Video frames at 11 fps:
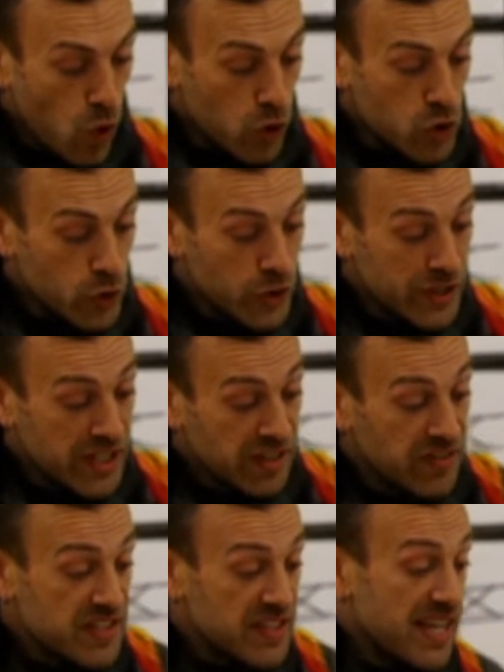Also, you could
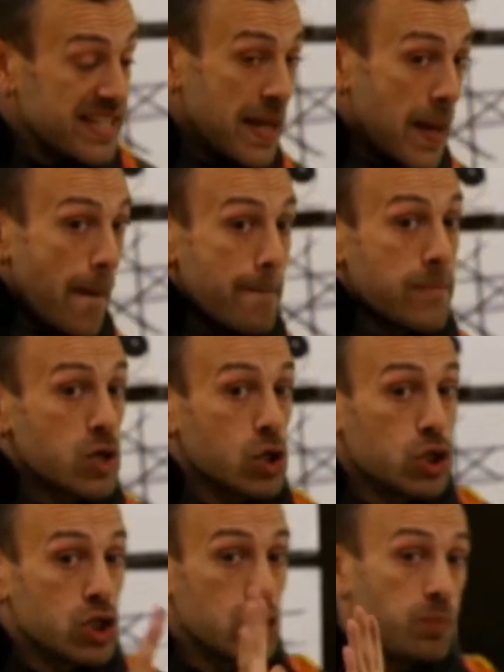think of this as
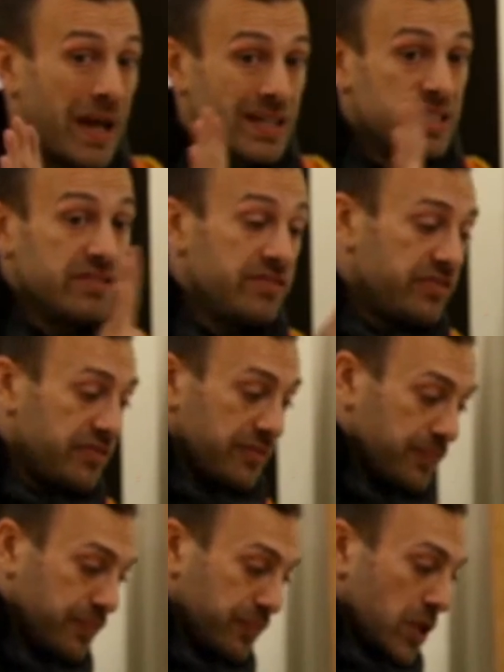perspective,
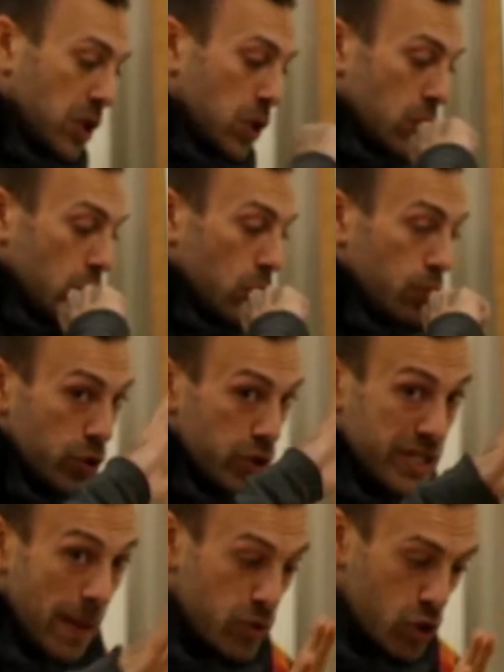
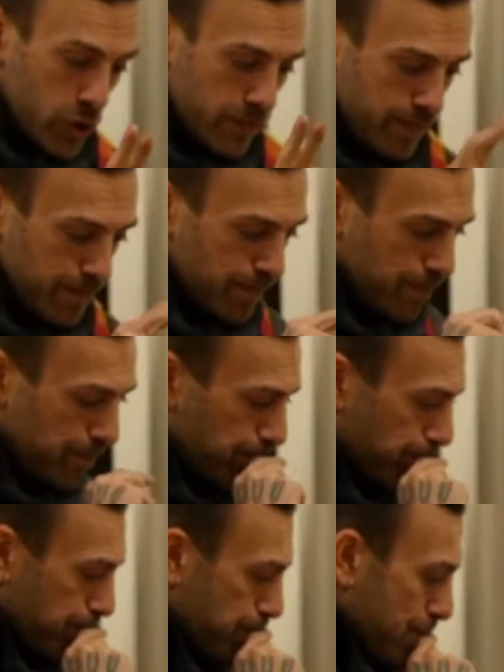perception,
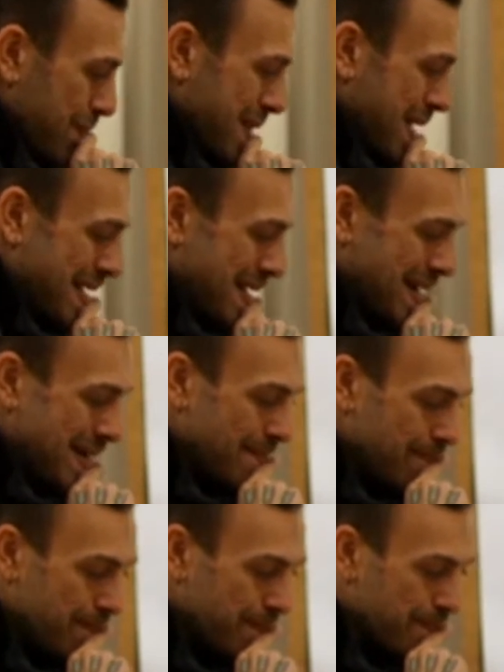
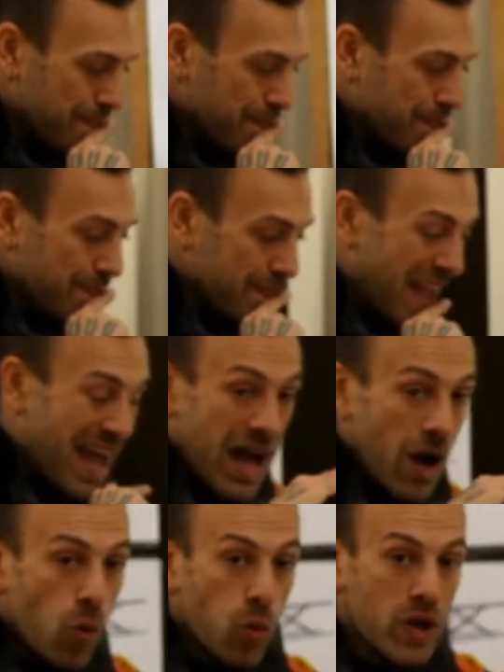
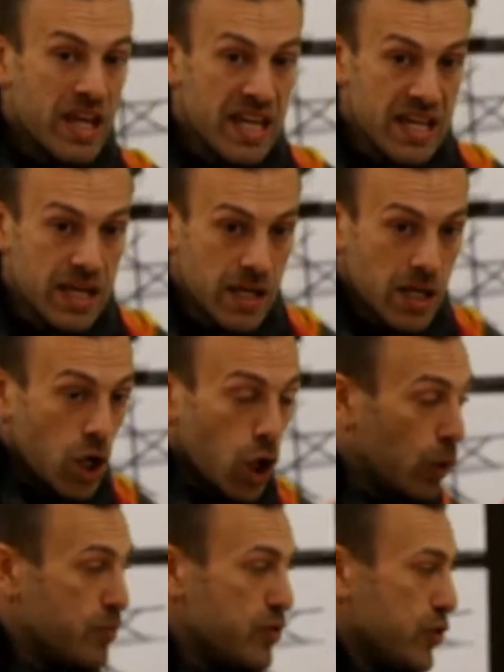how we
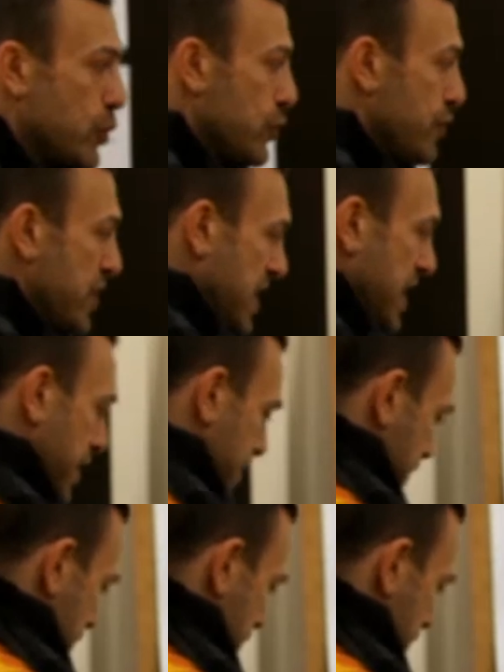observe a thing.